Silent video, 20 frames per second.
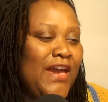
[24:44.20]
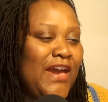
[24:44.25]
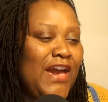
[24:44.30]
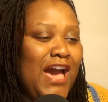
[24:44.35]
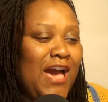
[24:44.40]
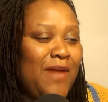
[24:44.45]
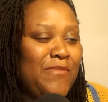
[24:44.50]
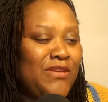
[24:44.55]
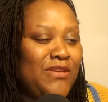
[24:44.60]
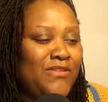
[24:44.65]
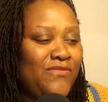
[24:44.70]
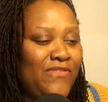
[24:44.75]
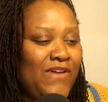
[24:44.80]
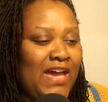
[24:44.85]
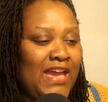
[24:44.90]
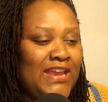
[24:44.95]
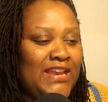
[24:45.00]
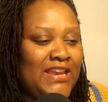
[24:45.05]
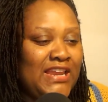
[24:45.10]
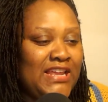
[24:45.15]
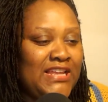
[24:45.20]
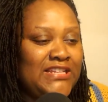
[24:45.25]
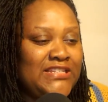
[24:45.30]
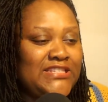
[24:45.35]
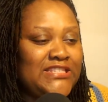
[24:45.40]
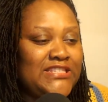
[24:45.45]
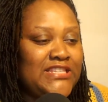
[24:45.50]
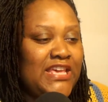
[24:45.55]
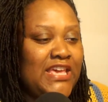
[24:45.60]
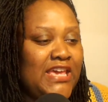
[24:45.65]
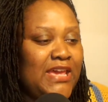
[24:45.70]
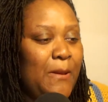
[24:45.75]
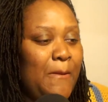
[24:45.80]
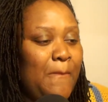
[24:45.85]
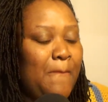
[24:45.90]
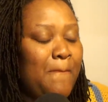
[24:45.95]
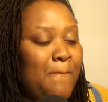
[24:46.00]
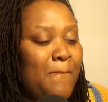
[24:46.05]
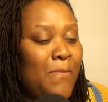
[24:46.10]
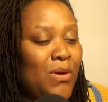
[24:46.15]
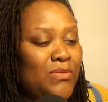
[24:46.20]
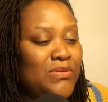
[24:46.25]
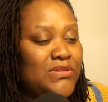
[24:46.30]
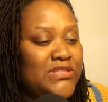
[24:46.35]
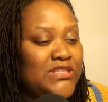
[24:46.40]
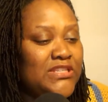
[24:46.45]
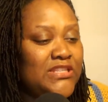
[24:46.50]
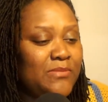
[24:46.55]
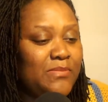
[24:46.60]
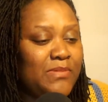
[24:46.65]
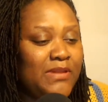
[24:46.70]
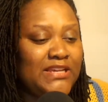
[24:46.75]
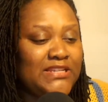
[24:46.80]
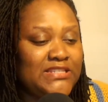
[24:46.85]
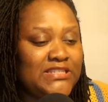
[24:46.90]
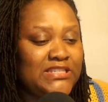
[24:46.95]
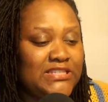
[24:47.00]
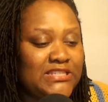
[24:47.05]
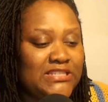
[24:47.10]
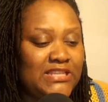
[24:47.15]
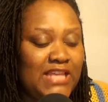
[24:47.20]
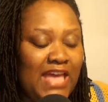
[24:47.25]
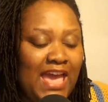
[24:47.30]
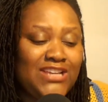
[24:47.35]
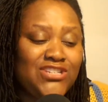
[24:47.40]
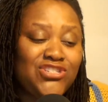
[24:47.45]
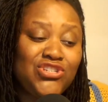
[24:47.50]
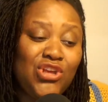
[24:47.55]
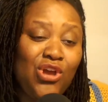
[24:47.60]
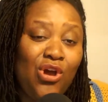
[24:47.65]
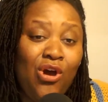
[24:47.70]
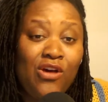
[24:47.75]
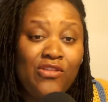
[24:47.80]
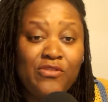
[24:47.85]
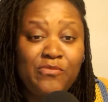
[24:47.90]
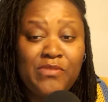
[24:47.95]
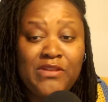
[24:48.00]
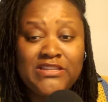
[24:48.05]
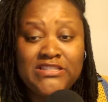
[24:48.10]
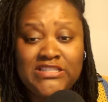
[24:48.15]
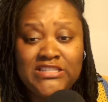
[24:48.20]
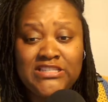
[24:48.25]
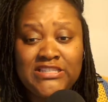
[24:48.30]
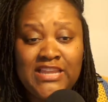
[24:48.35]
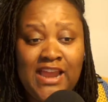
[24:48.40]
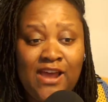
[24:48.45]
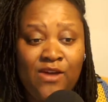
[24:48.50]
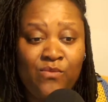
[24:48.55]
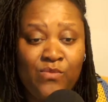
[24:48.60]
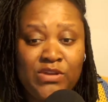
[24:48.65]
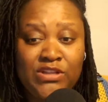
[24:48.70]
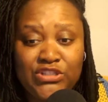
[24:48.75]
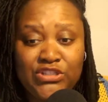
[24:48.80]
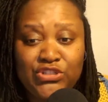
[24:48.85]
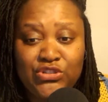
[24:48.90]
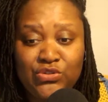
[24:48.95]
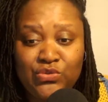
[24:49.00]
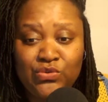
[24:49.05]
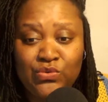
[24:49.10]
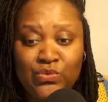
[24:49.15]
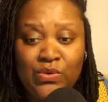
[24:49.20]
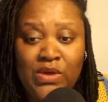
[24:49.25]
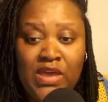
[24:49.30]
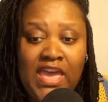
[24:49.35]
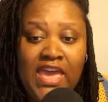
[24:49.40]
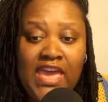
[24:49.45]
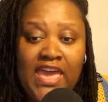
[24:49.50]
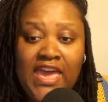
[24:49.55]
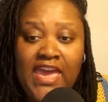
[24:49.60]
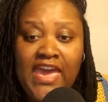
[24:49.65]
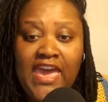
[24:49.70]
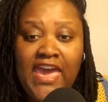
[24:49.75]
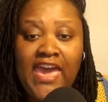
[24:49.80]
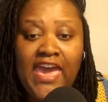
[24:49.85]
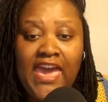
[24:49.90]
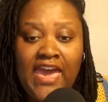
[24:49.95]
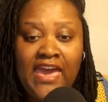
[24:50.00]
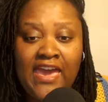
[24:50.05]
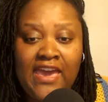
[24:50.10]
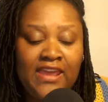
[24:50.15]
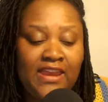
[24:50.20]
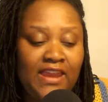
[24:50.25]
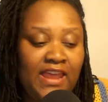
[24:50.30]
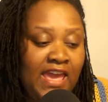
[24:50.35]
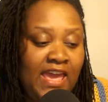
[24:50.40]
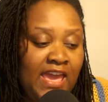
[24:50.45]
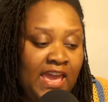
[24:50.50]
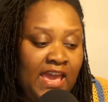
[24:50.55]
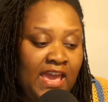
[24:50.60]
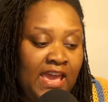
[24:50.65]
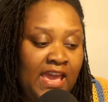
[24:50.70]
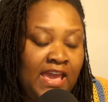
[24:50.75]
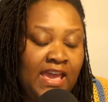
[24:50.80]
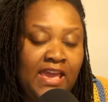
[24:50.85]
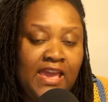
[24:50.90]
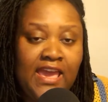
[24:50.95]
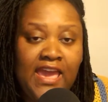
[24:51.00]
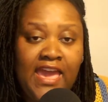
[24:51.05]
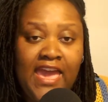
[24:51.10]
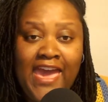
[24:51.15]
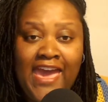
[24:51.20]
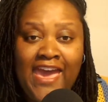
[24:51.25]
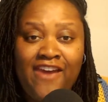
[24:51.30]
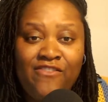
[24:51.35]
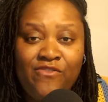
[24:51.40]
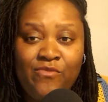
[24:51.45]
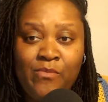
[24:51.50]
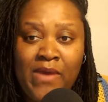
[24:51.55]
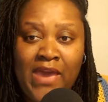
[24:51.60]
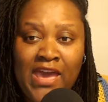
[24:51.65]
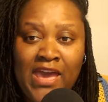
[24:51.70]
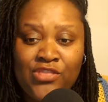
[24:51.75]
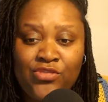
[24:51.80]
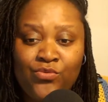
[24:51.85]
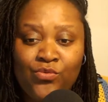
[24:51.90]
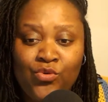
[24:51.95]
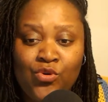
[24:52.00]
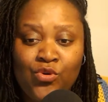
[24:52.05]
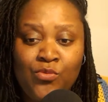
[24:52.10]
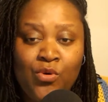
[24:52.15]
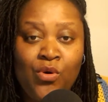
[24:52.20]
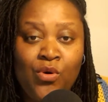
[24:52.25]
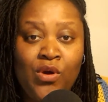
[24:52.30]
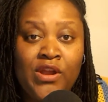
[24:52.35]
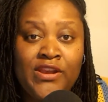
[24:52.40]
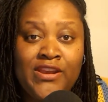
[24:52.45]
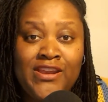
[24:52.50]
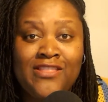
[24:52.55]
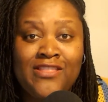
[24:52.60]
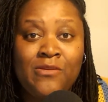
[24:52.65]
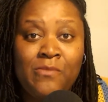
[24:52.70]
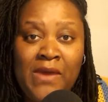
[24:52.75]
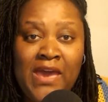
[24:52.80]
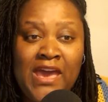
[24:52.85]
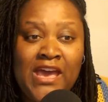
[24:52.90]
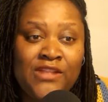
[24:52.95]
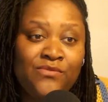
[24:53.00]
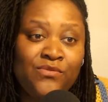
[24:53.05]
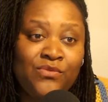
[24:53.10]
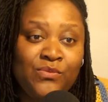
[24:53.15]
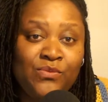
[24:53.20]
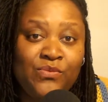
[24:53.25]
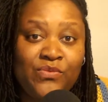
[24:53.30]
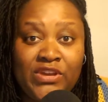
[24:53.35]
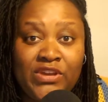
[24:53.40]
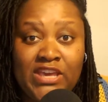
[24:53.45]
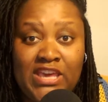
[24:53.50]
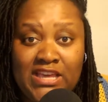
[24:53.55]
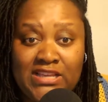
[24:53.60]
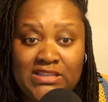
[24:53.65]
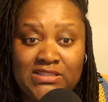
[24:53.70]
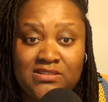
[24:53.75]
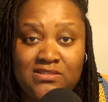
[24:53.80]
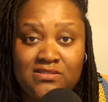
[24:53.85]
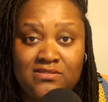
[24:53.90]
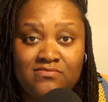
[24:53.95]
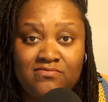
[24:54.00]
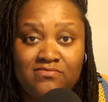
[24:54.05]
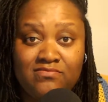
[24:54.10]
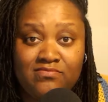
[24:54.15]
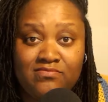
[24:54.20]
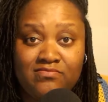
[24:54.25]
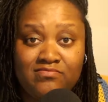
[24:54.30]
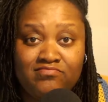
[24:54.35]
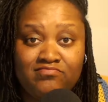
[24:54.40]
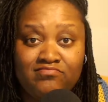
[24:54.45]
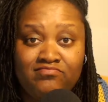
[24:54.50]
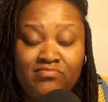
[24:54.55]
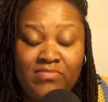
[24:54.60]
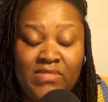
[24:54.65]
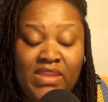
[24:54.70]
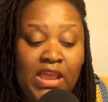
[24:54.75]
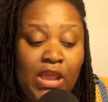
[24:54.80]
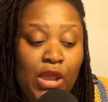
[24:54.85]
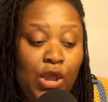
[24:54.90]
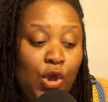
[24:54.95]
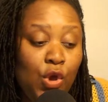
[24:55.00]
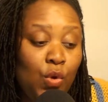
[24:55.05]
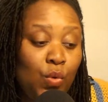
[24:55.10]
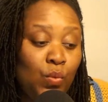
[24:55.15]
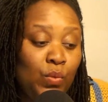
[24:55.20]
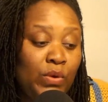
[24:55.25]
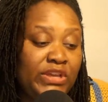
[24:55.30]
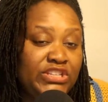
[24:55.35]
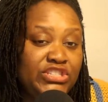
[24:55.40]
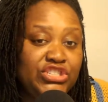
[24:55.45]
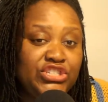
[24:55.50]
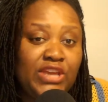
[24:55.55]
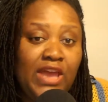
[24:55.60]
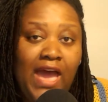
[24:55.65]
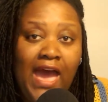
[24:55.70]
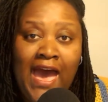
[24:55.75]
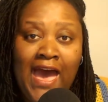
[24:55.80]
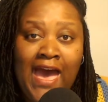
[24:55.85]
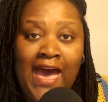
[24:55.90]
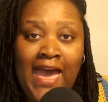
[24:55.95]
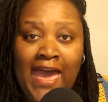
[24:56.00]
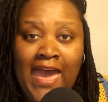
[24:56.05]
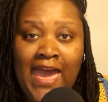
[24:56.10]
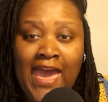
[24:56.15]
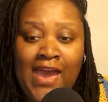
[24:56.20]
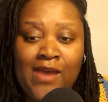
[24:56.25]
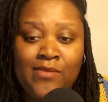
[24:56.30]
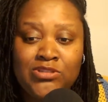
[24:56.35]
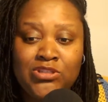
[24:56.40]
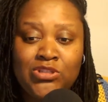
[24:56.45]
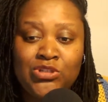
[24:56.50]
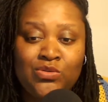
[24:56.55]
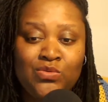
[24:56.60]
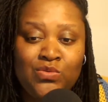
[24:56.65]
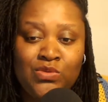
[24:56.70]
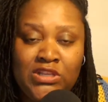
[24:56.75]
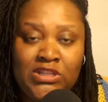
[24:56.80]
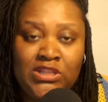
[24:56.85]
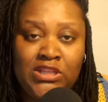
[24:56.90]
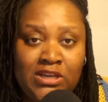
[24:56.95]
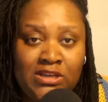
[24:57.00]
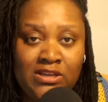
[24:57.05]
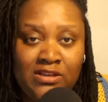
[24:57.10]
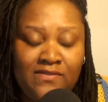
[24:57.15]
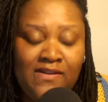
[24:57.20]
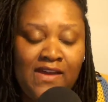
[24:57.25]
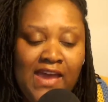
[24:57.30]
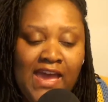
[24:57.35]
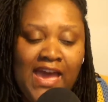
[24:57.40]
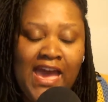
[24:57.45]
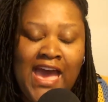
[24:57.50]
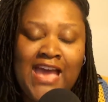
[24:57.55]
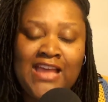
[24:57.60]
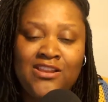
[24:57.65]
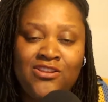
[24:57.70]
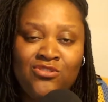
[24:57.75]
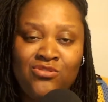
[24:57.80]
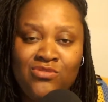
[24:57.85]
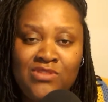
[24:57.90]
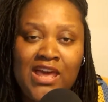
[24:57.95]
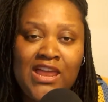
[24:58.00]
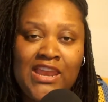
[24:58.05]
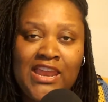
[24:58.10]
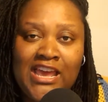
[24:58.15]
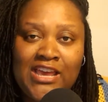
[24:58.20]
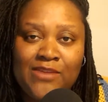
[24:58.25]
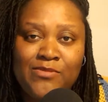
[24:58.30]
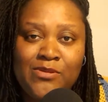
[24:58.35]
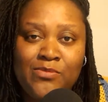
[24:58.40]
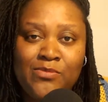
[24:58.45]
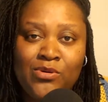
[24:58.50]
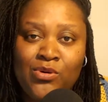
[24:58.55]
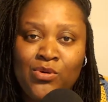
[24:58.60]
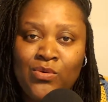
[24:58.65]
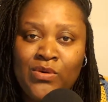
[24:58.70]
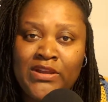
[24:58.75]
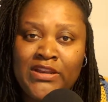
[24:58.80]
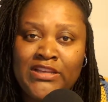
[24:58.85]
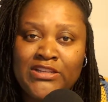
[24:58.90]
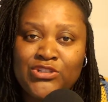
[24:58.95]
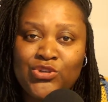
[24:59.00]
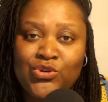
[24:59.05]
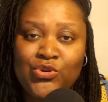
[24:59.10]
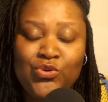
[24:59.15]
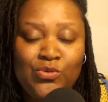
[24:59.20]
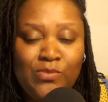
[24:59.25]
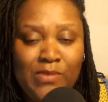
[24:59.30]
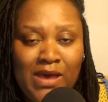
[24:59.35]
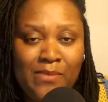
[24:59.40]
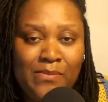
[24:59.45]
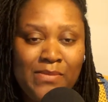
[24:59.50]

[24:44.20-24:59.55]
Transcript: common findings. Most of the places, actually all the places that I went to, had a half bathroom or another bathroom for guests, which I absolutely love. I do not like people going into my